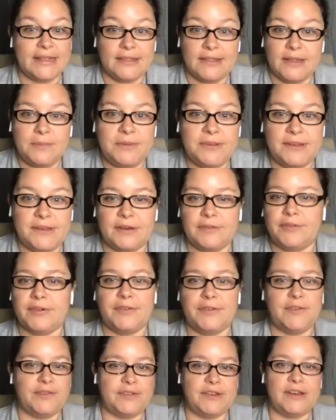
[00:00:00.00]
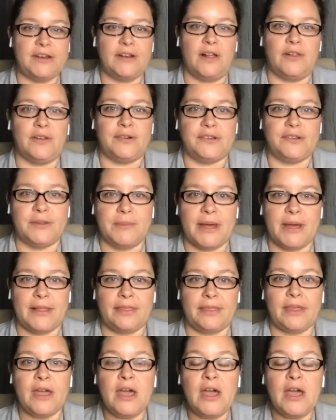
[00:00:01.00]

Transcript: Libsyn for $15 a month.